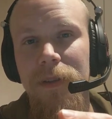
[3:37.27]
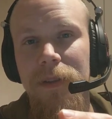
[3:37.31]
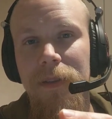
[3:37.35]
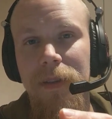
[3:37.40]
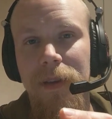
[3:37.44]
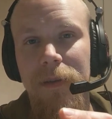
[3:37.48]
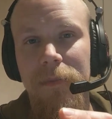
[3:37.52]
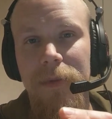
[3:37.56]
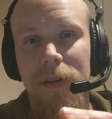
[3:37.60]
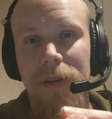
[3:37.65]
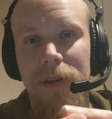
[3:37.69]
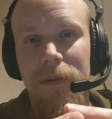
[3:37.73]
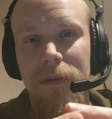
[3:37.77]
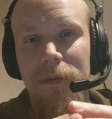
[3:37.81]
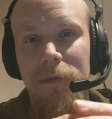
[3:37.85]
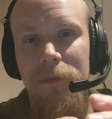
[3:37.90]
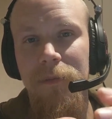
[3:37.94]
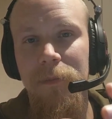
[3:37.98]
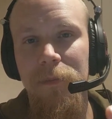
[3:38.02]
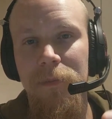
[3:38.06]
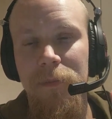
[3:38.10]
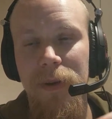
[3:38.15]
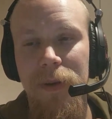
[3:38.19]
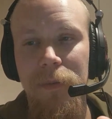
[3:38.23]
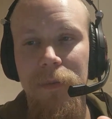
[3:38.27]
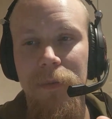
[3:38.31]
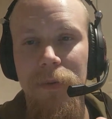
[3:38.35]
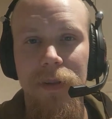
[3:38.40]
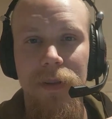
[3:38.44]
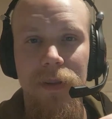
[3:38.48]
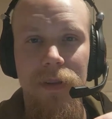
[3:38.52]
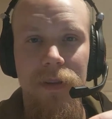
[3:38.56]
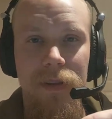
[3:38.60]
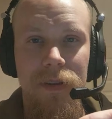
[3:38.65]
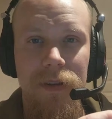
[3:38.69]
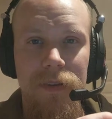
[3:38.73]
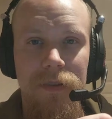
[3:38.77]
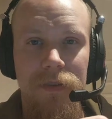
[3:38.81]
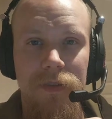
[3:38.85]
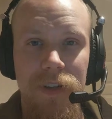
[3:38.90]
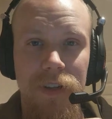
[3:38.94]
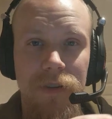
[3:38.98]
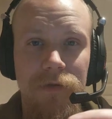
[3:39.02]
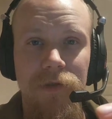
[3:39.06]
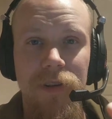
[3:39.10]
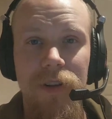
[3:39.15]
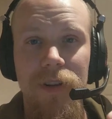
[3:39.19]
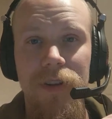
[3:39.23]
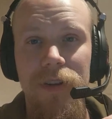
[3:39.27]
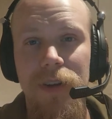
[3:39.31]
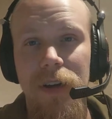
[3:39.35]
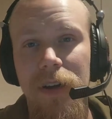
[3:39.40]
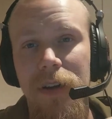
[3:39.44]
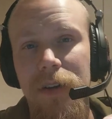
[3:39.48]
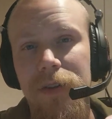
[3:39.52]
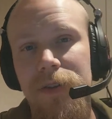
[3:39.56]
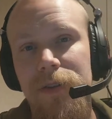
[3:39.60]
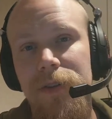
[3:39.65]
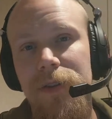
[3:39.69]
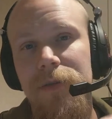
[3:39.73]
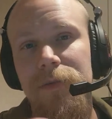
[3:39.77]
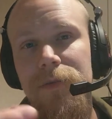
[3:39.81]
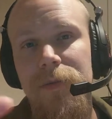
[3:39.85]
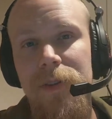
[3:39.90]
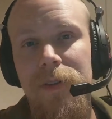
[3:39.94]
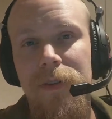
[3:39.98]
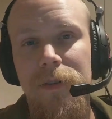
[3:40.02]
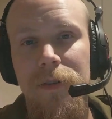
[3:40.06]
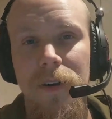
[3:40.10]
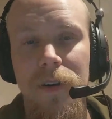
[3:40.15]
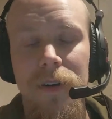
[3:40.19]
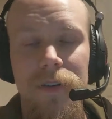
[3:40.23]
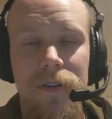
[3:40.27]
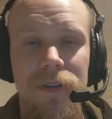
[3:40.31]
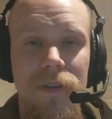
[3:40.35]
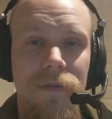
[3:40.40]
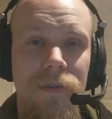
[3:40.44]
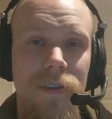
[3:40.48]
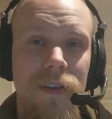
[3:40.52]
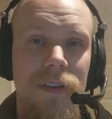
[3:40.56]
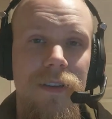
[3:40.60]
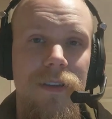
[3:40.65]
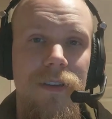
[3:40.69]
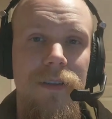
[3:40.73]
I mean, people generally answered when you asked things,